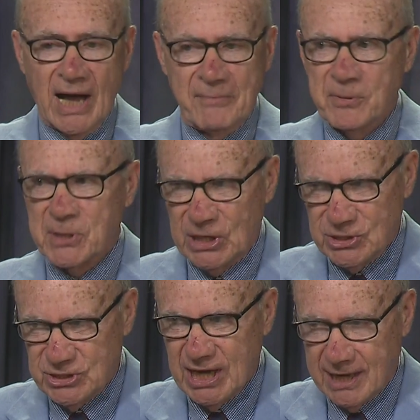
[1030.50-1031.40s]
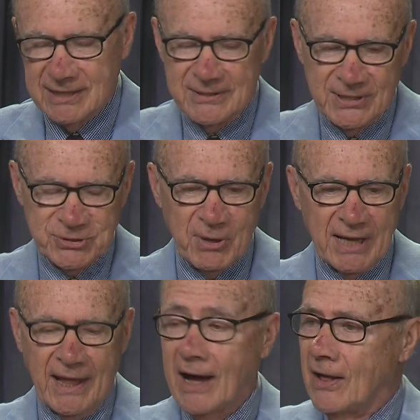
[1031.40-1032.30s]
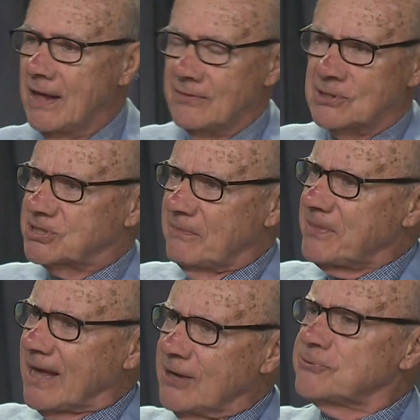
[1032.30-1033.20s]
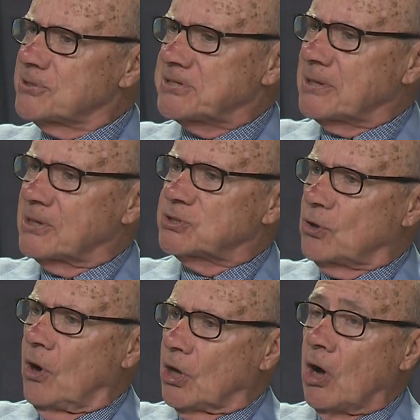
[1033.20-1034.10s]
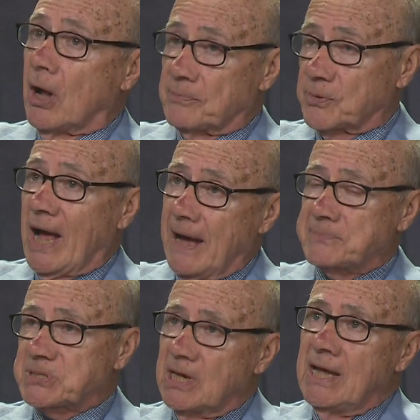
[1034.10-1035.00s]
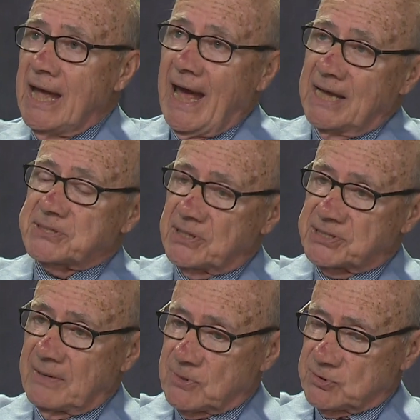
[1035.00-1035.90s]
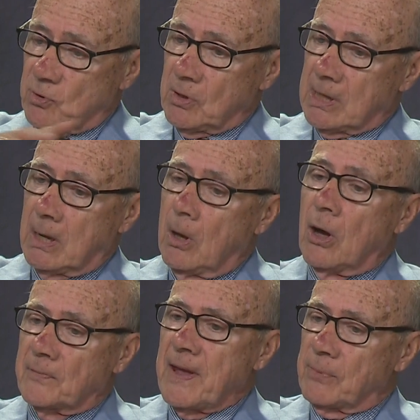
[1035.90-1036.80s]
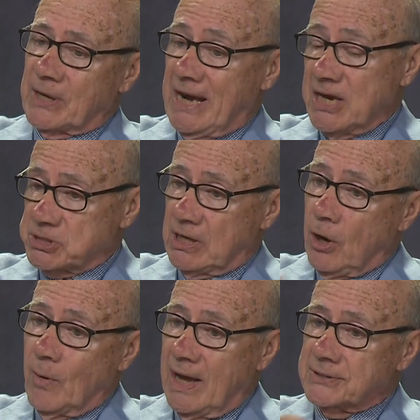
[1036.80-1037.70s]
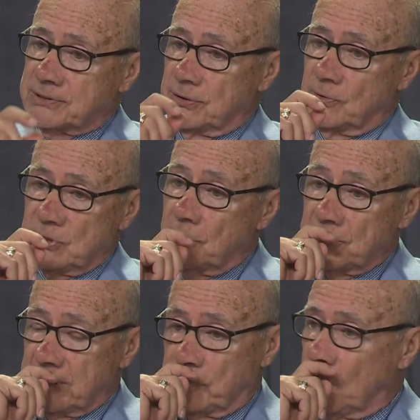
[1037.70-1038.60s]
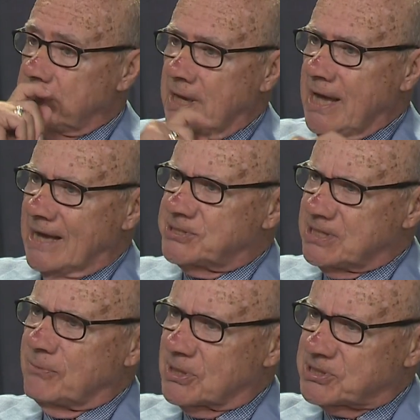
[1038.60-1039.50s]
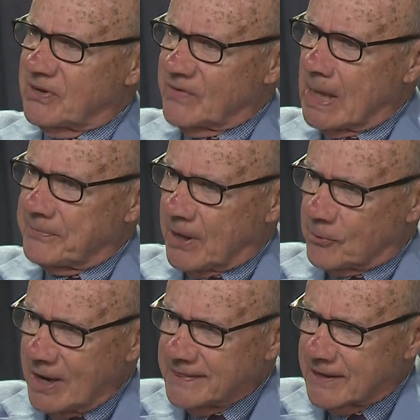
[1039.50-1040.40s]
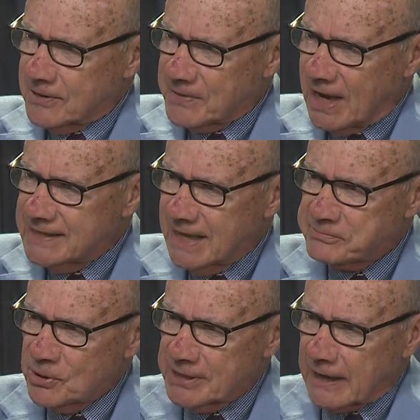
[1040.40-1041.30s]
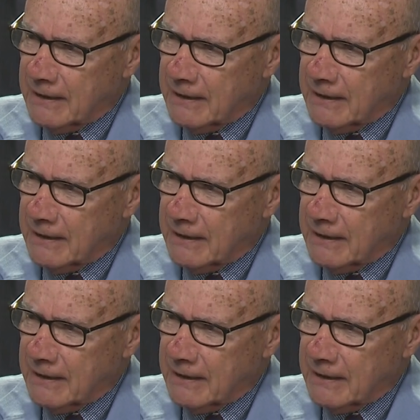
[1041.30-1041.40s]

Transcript: I mean, we're going to dig into this right now. There's something interesting that's going on. Perhaps as the summer's rolling along, people can actually go out to Unity Point and see what's developing right there behind that building.